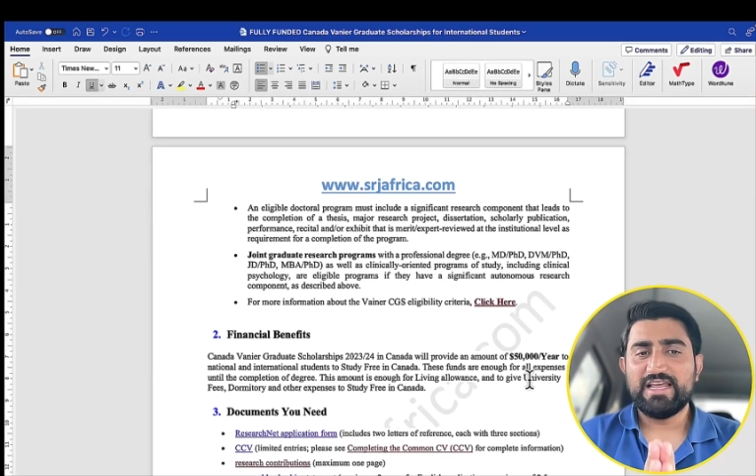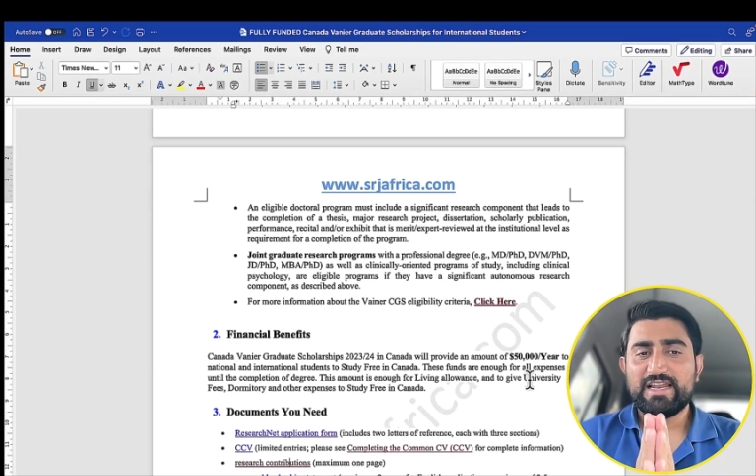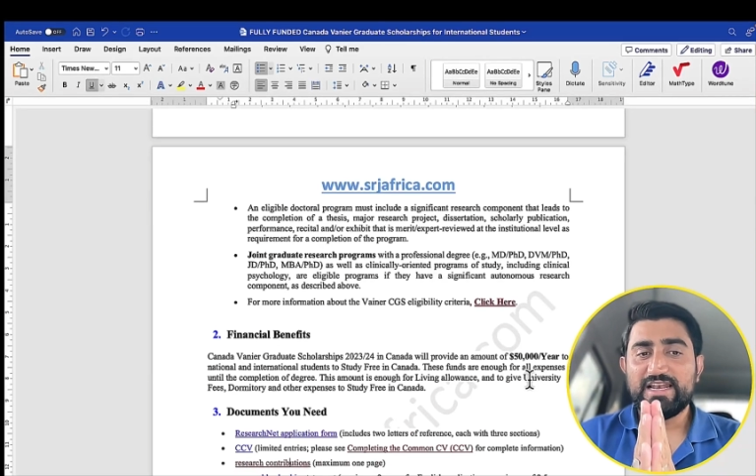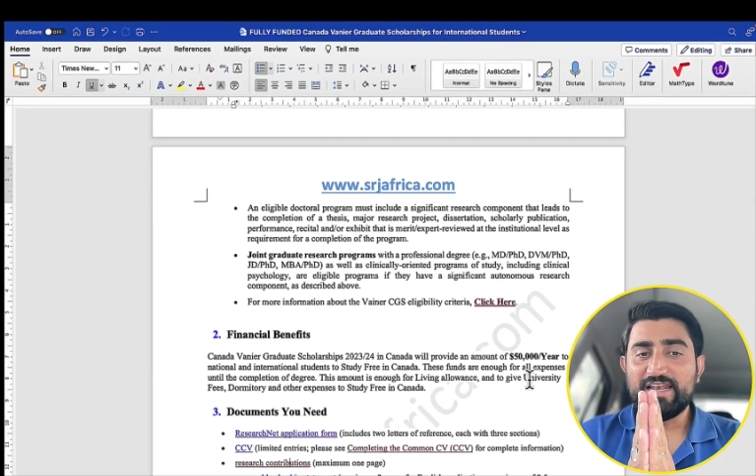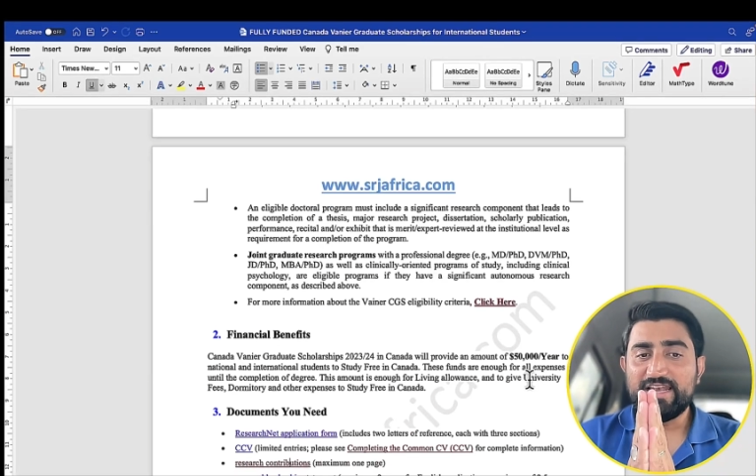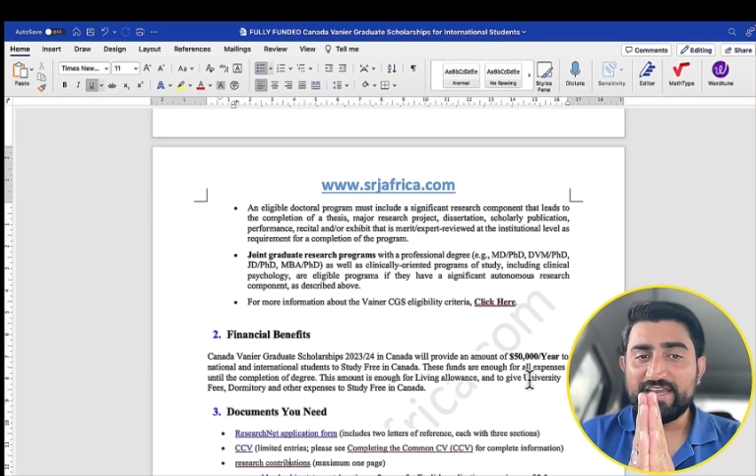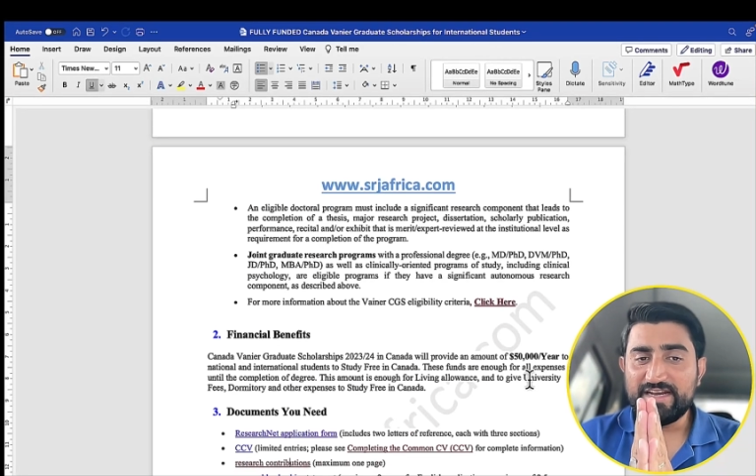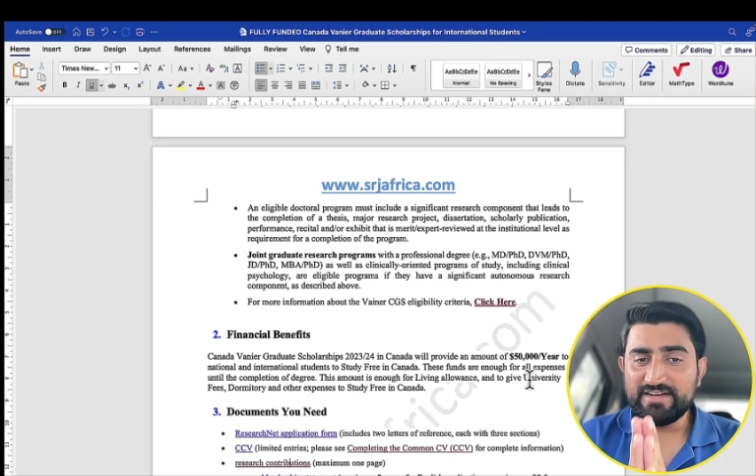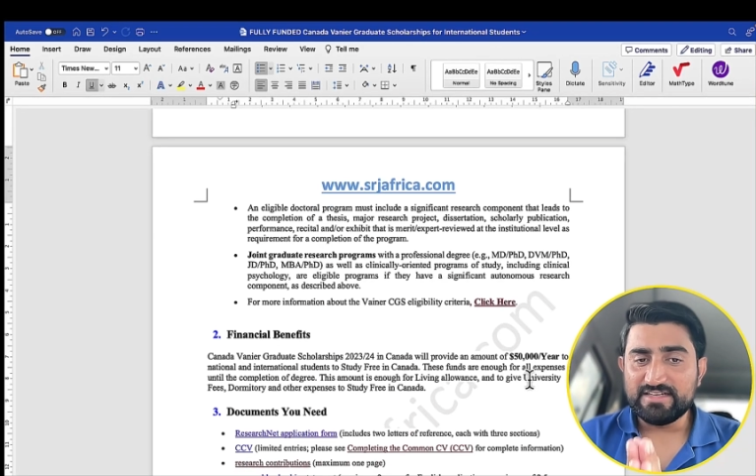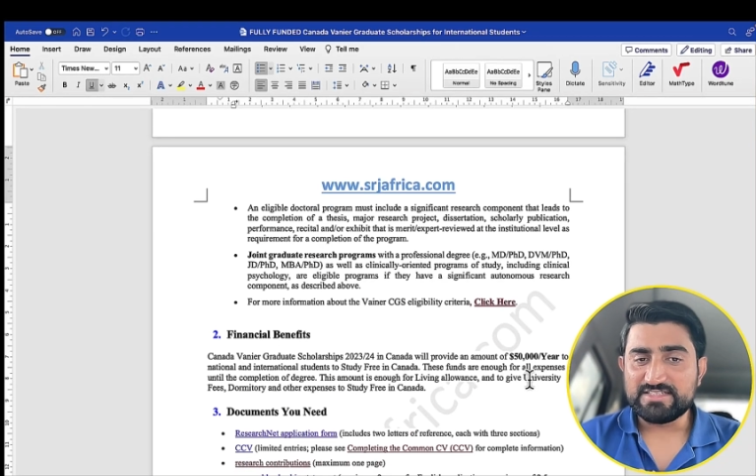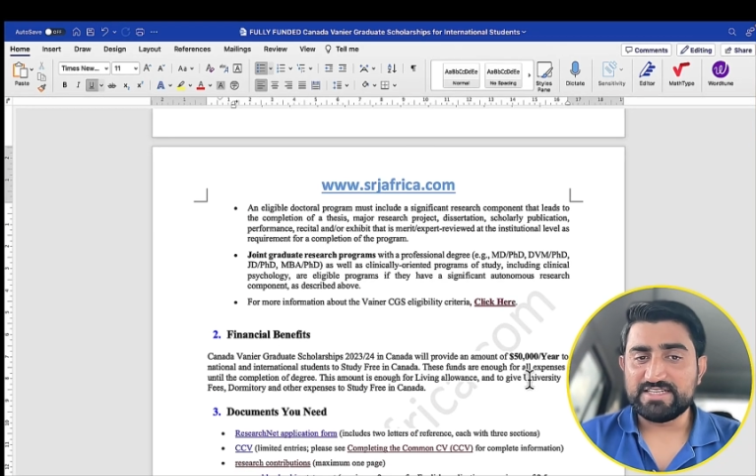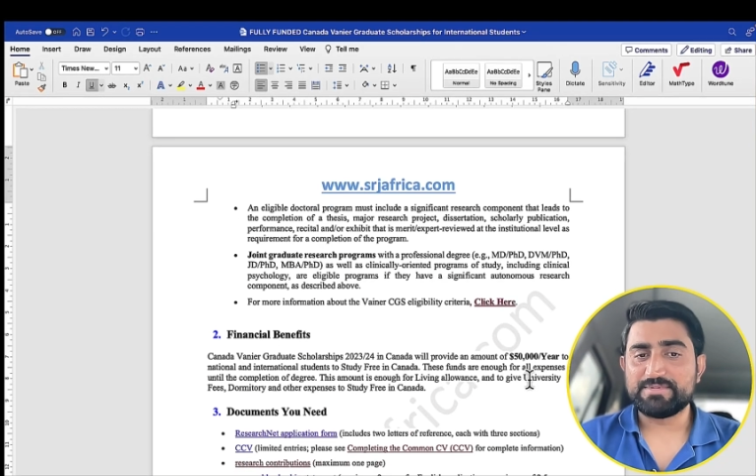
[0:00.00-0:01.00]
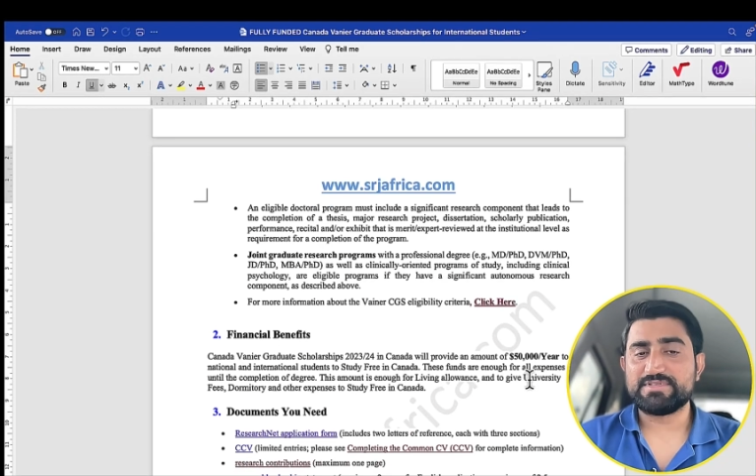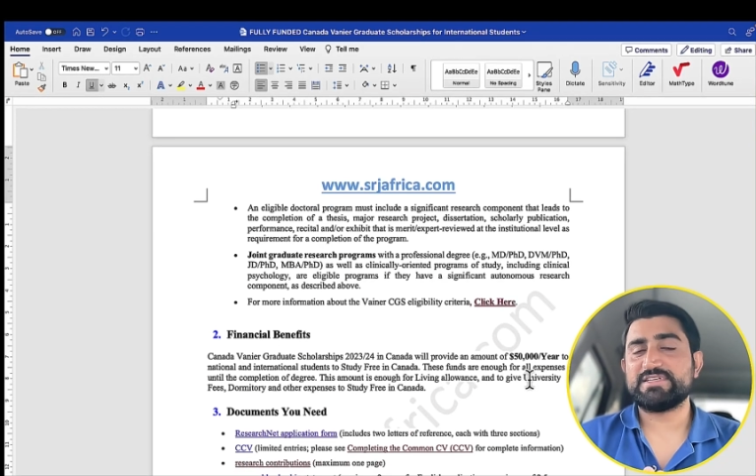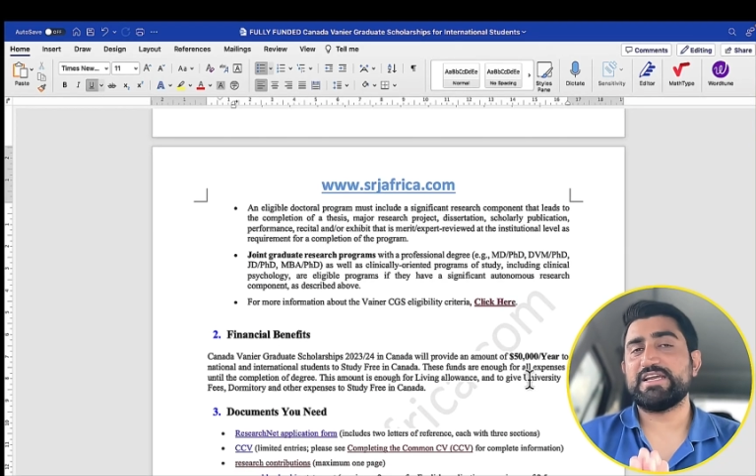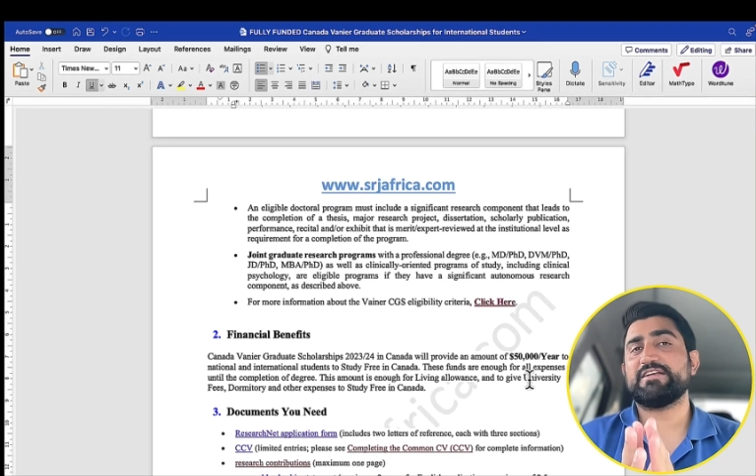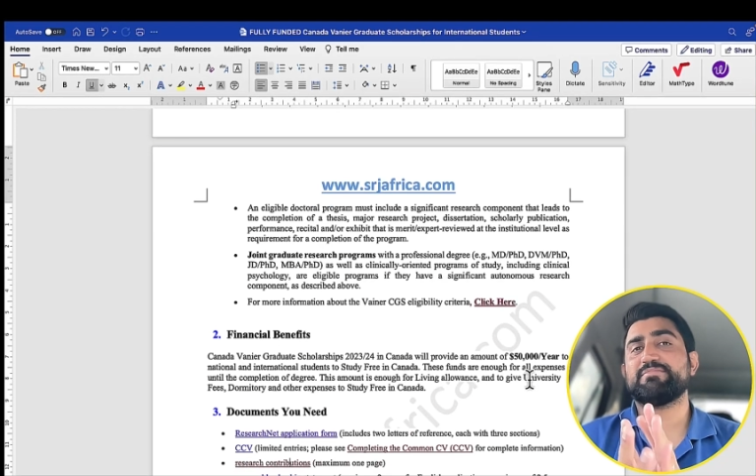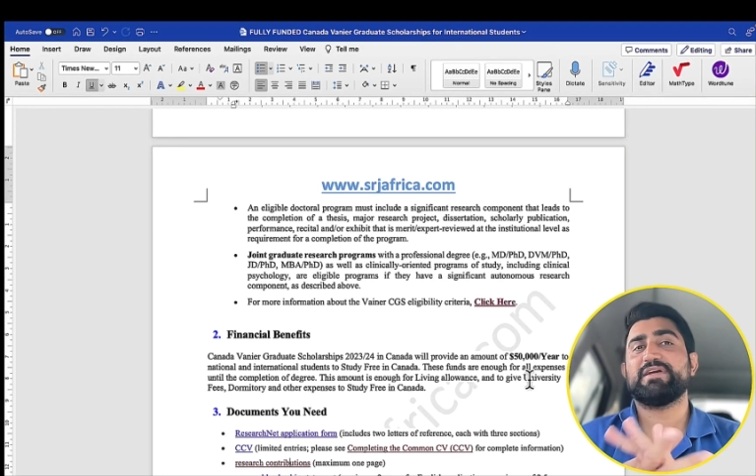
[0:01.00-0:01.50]
leadership
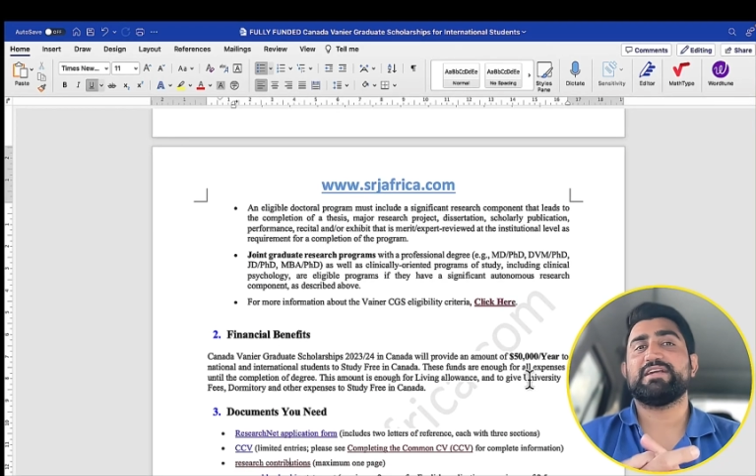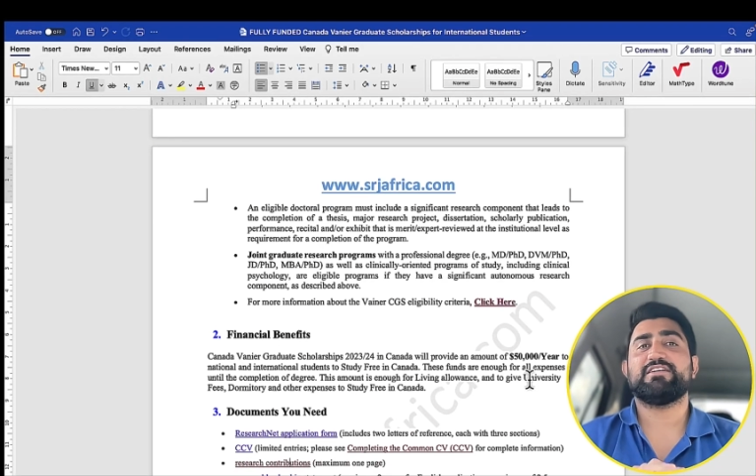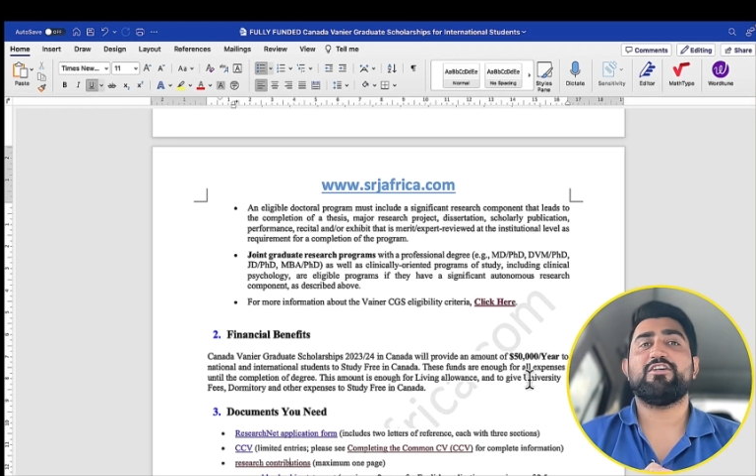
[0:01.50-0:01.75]
statement.